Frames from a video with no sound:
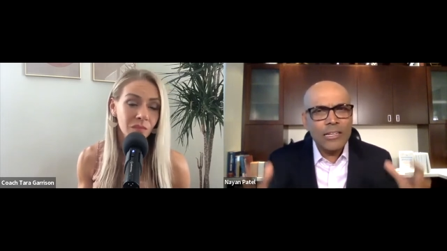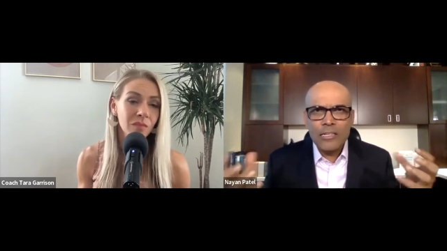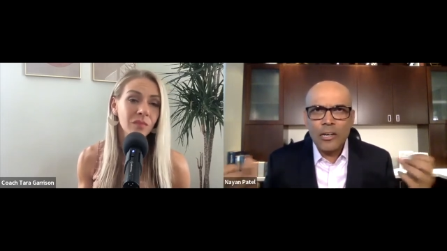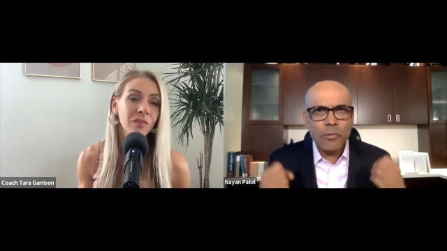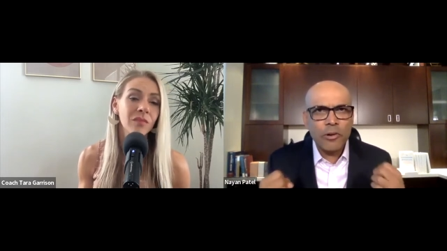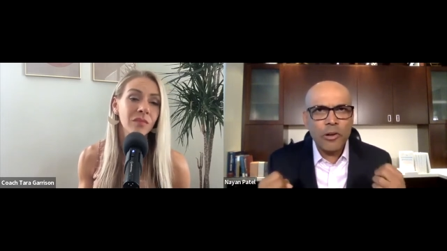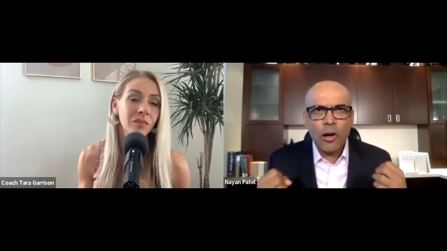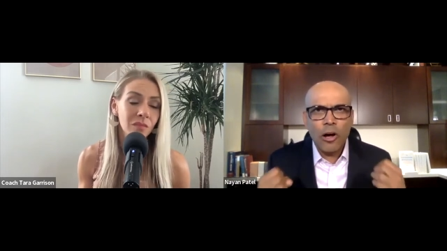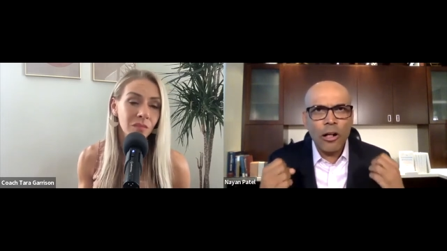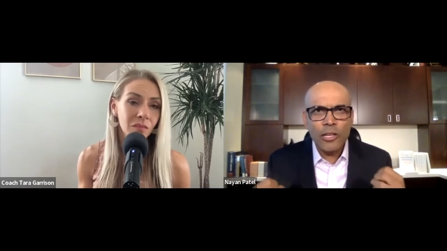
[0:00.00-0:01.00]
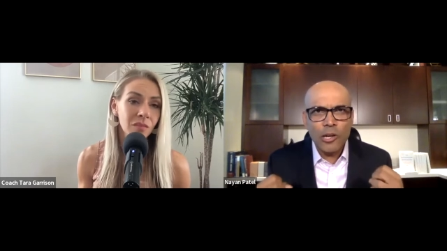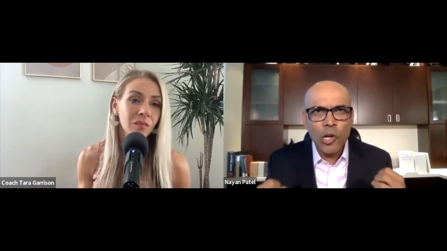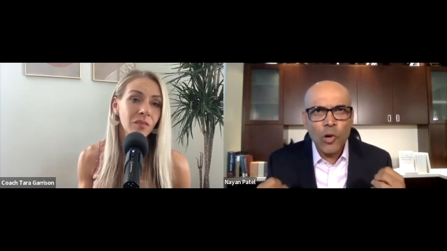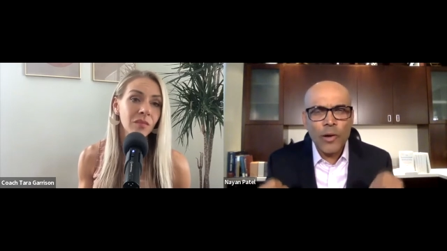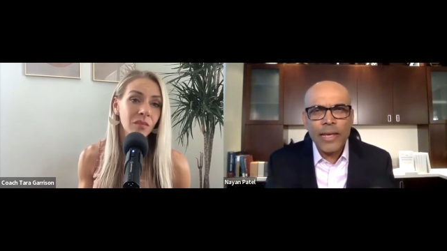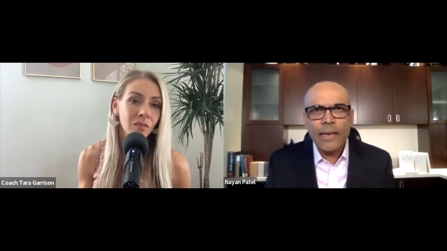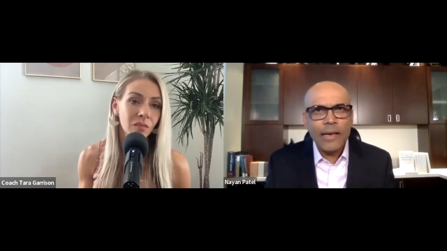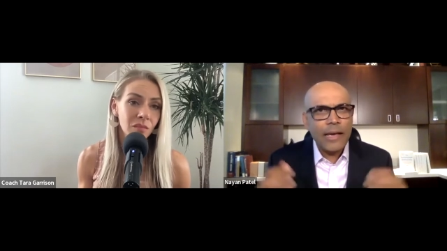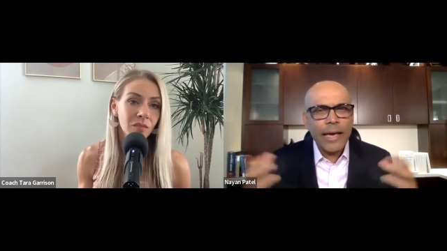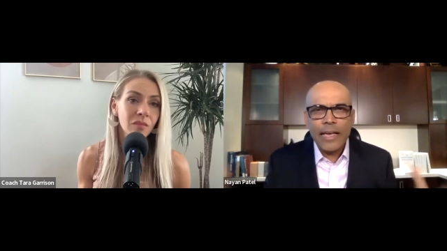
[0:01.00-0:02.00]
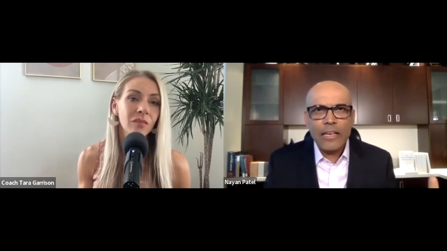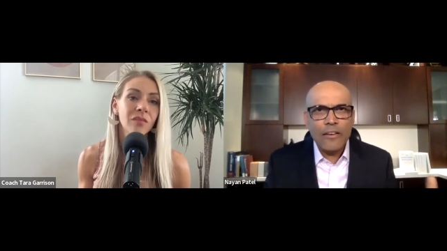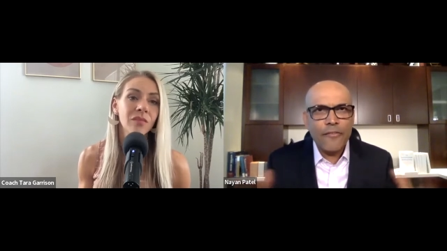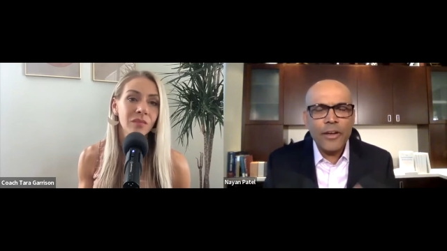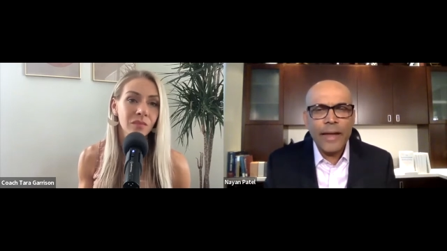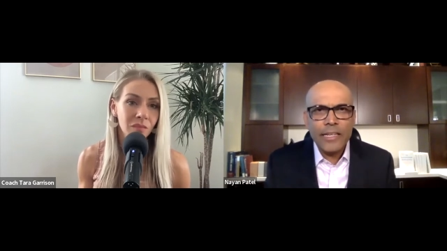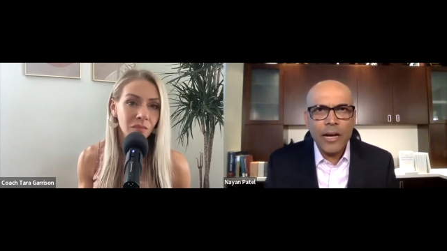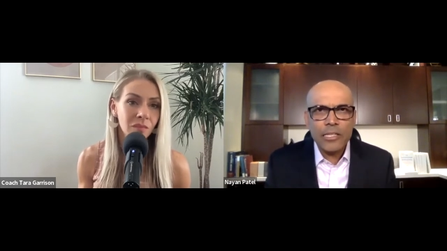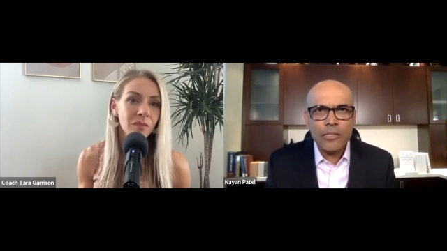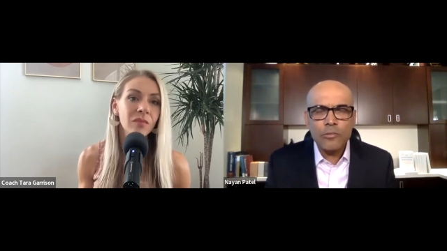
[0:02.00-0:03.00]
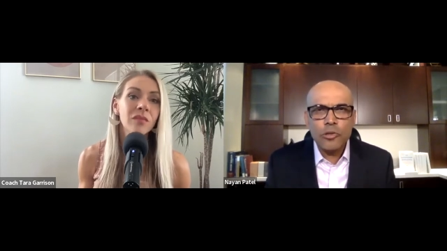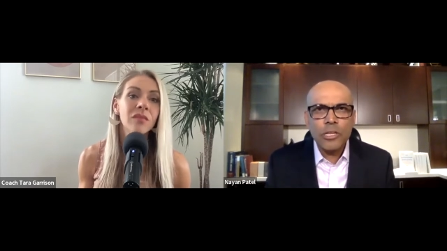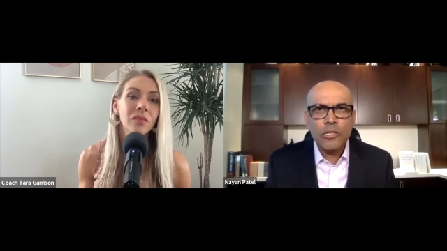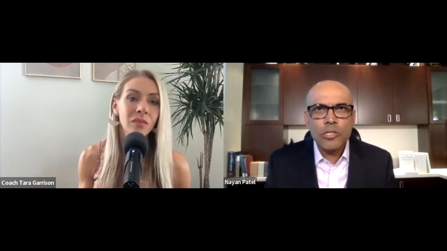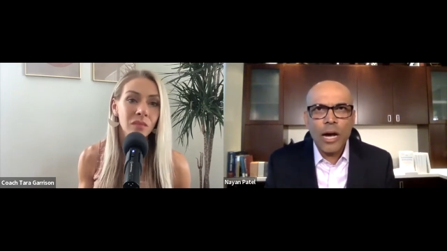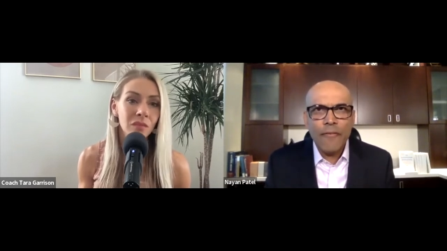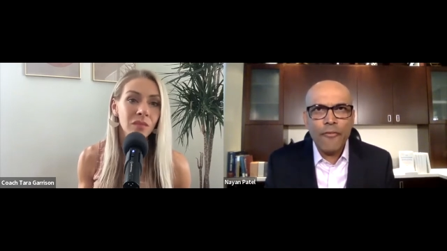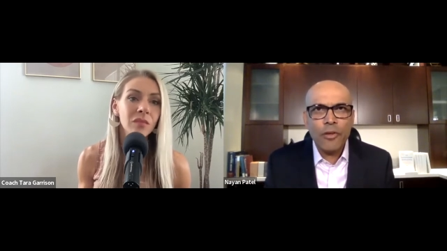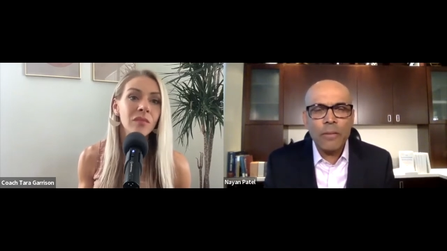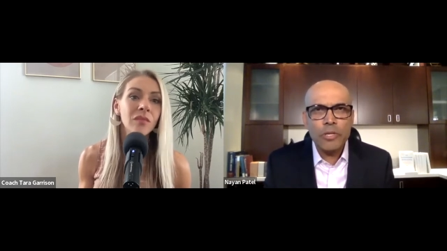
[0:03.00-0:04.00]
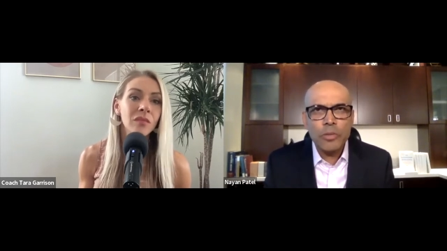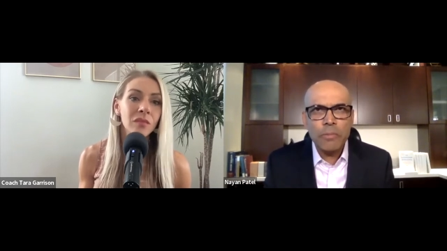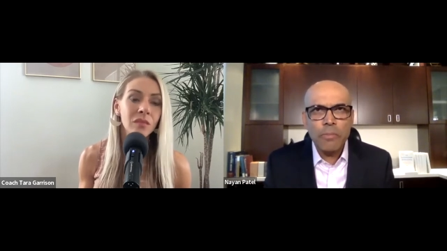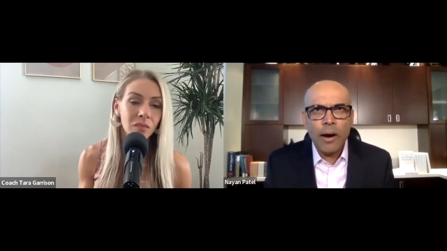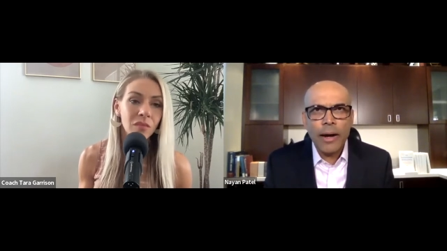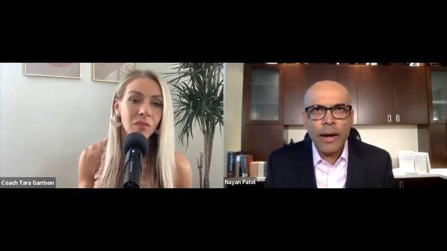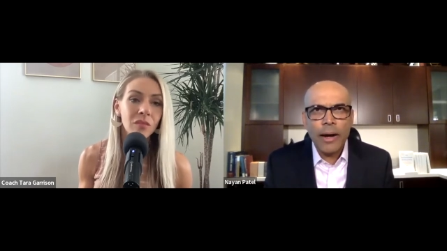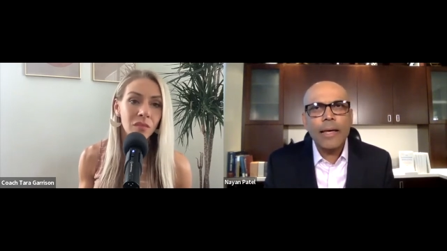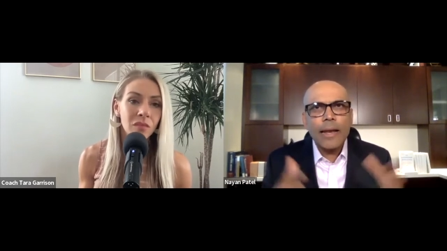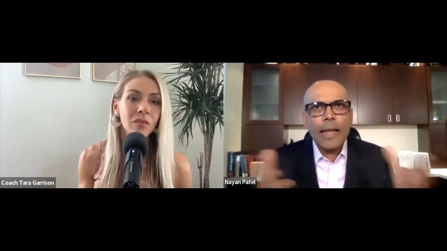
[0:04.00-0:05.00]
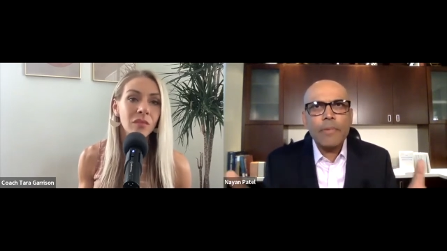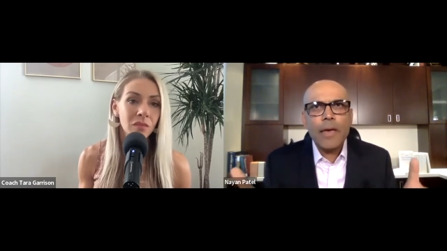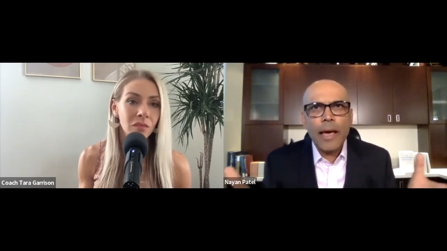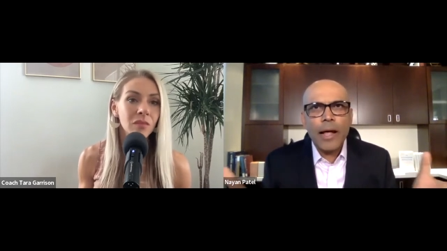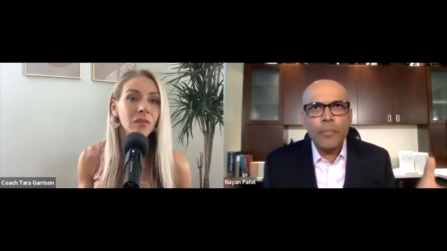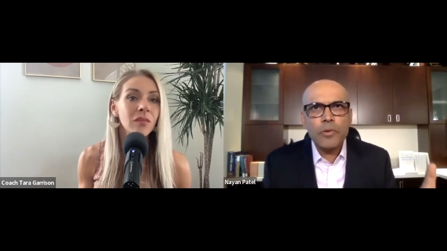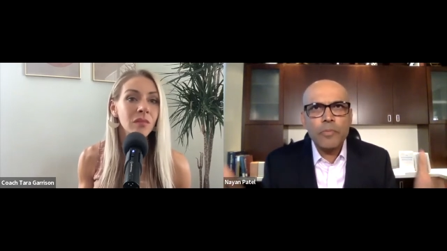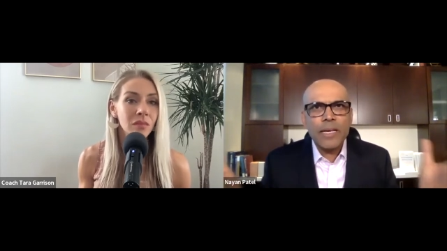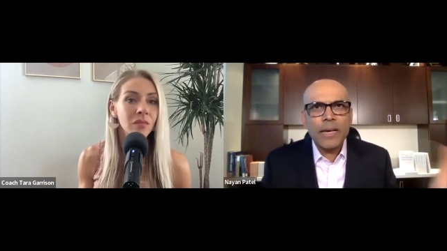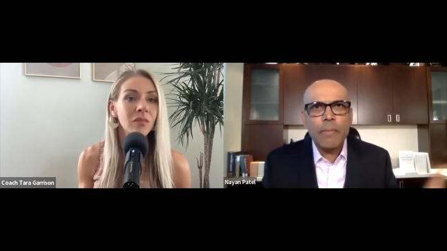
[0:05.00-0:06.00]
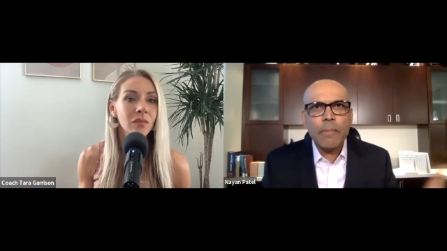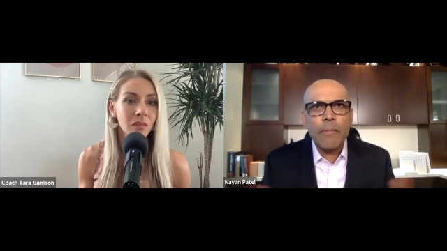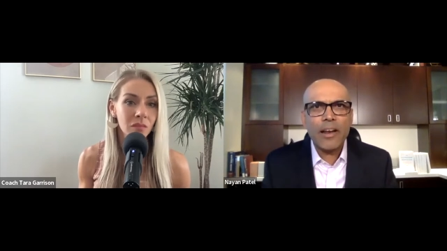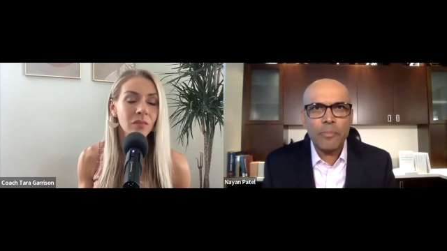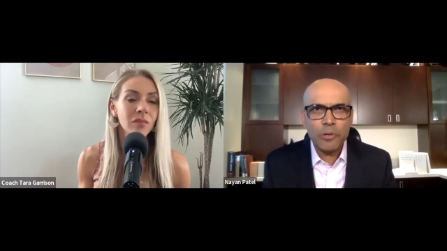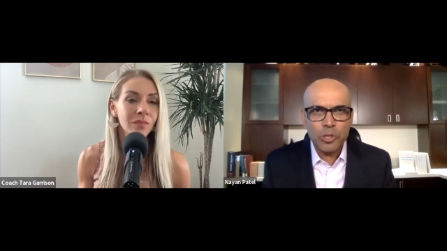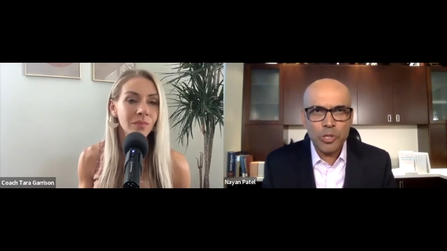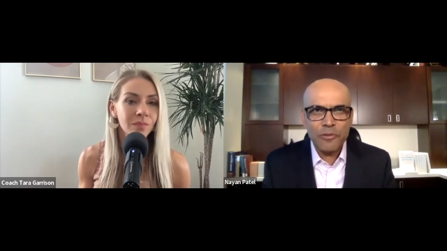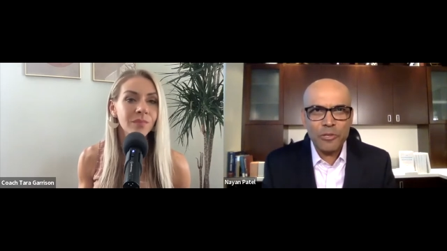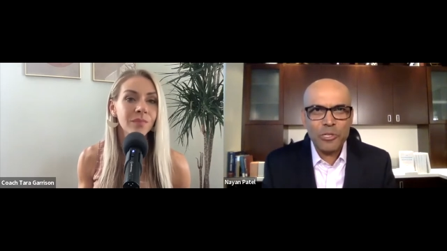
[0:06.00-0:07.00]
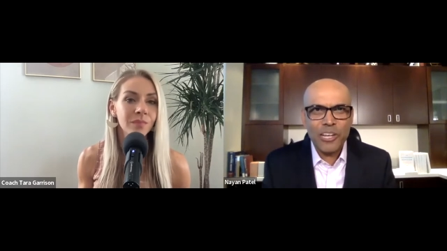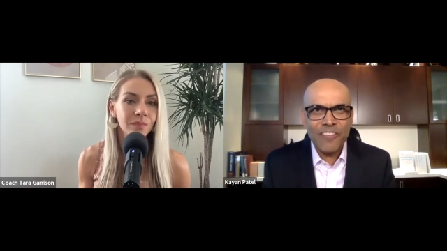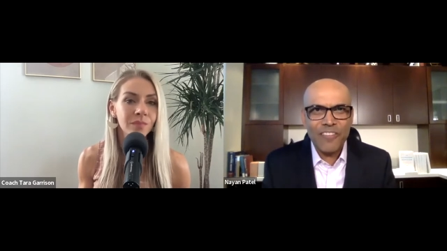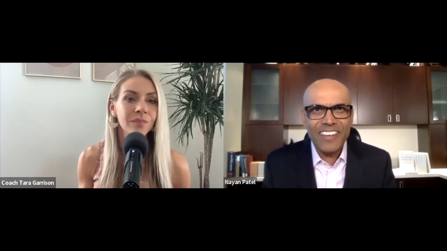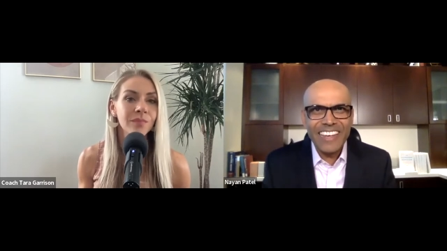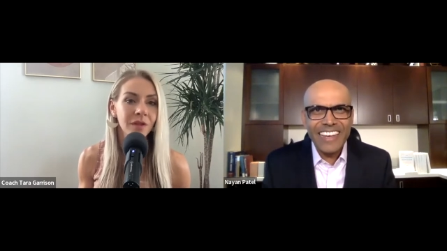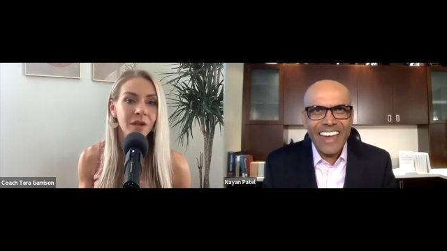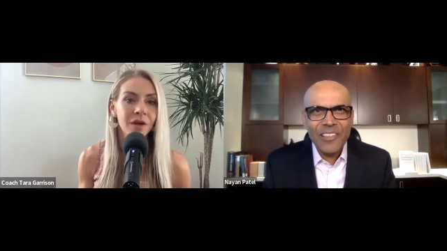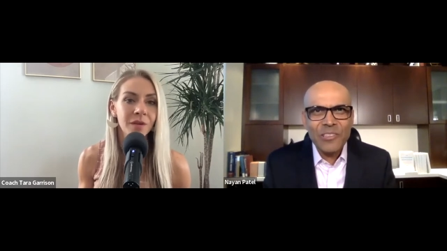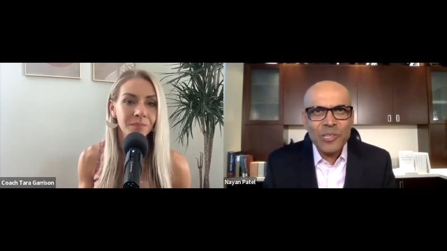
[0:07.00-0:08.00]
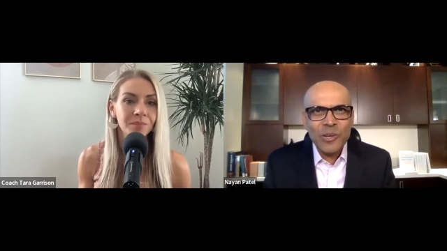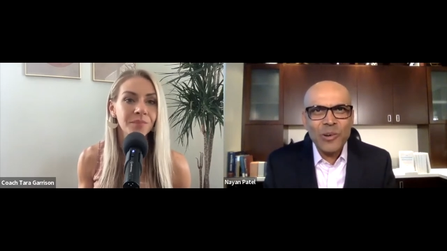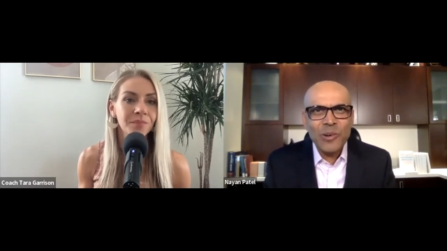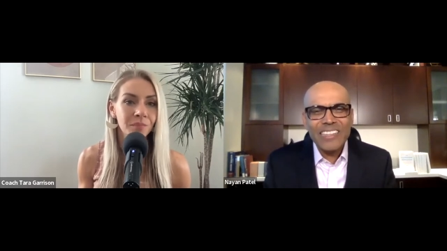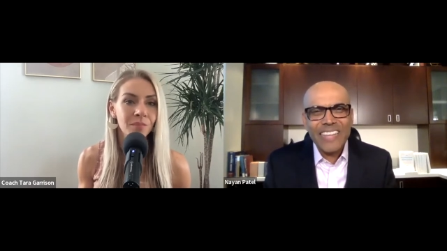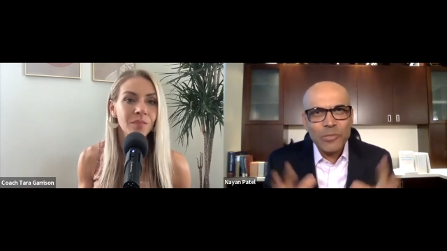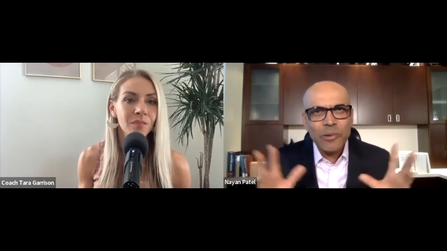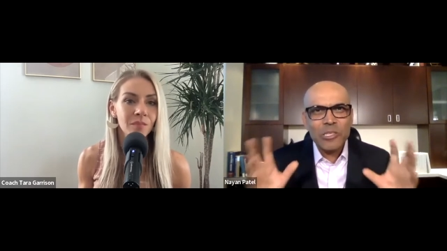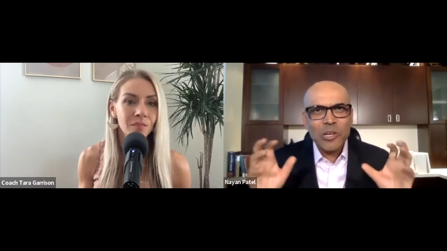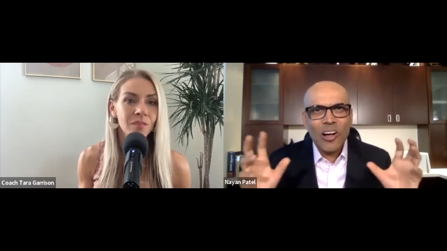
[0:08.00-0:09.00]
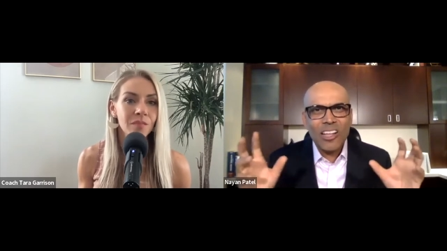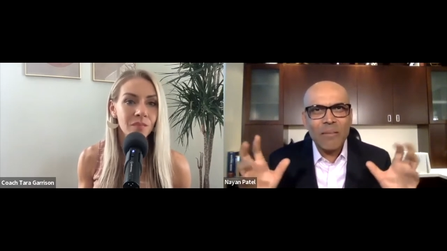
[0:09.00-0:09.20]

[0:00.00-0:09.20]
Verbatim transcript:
Speaker 1: doesn't want all the glory. Hey, if you're antioxidant doing the job for the human body, let me help you become a better person of yourself. Yeah. And so that's why it's called the